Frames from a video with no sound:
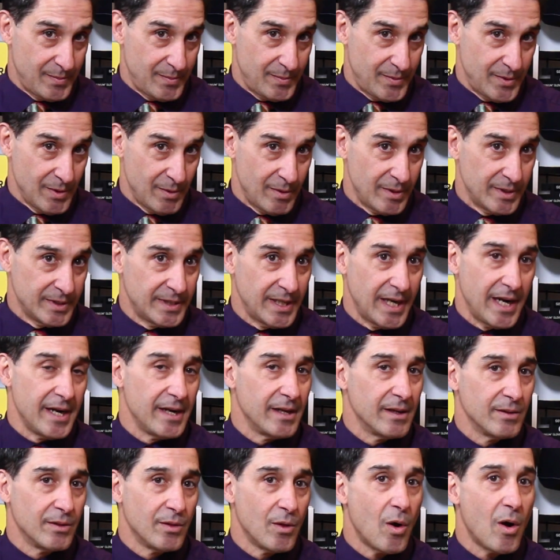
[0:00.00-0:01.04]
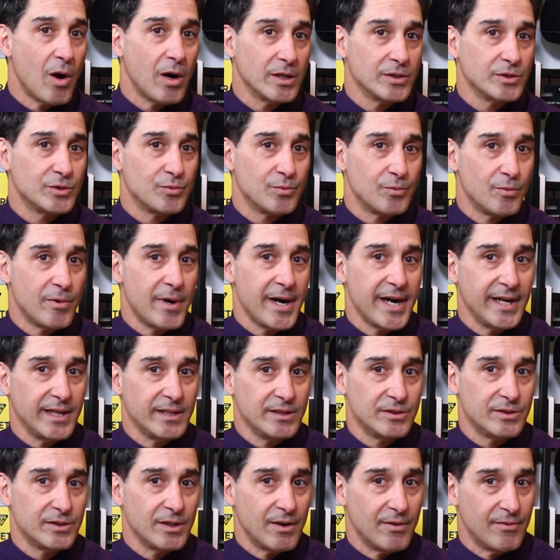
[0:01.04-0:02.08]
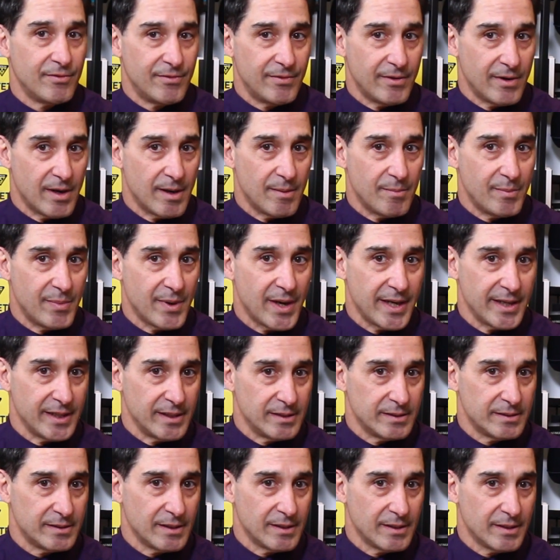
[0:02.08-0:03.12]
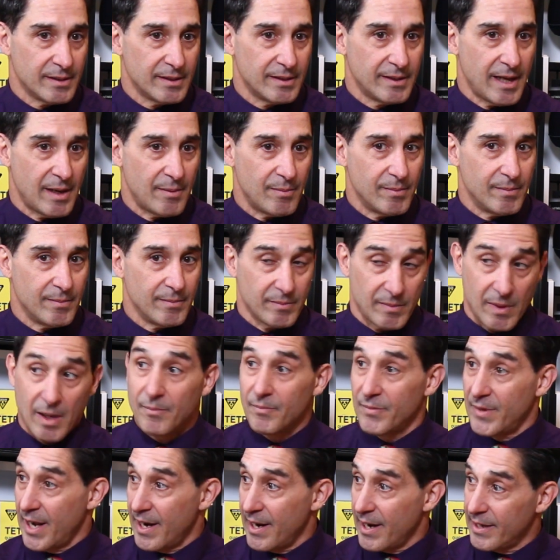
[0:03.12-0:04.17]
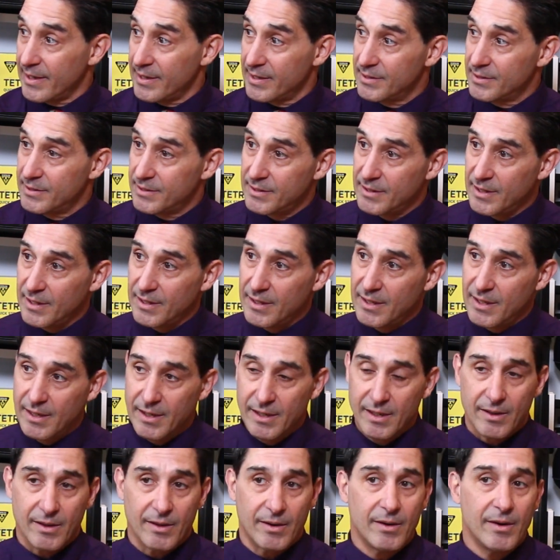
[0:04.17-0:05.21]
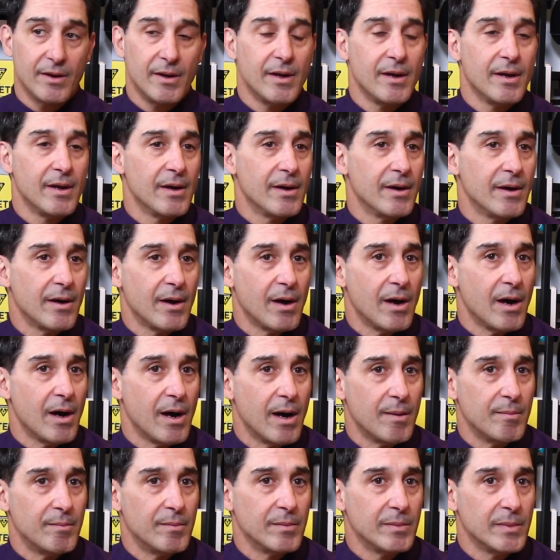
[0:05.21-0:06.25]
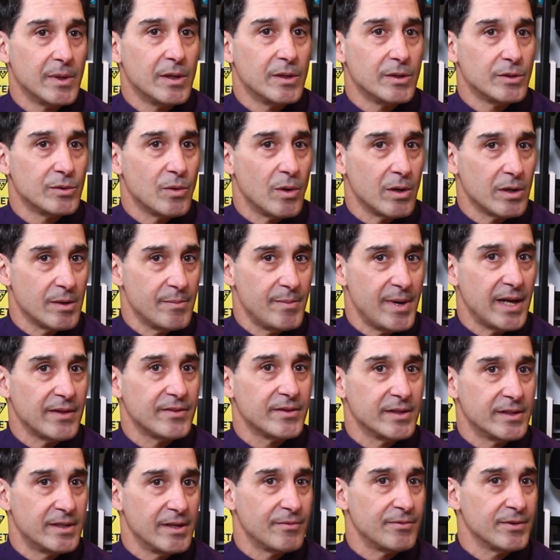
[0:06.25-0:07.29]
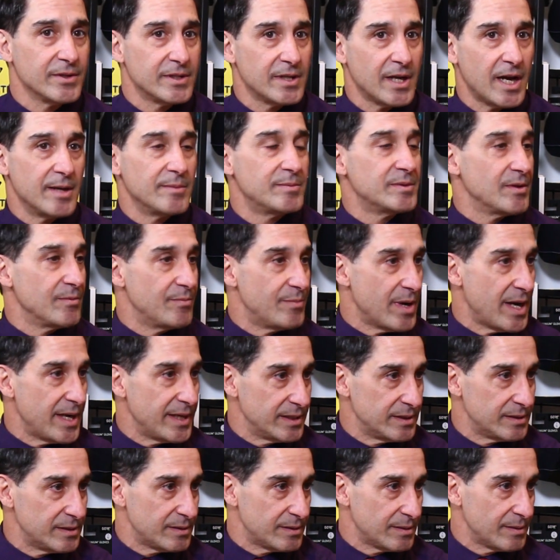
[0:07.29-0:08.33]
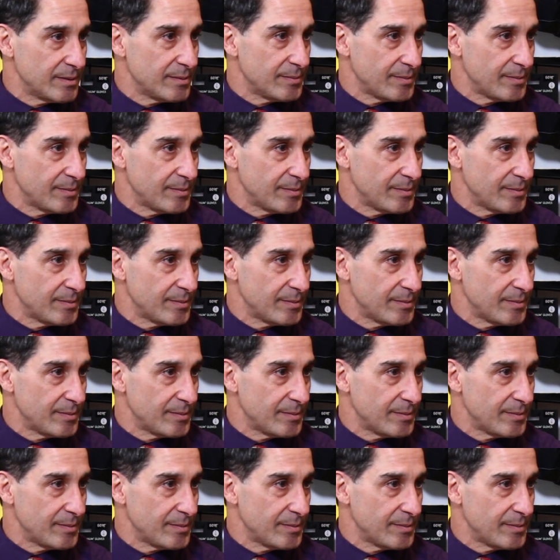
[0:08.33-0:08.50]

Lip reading: There is a large range of bikes that I could see here. Talk about the different types of bikes.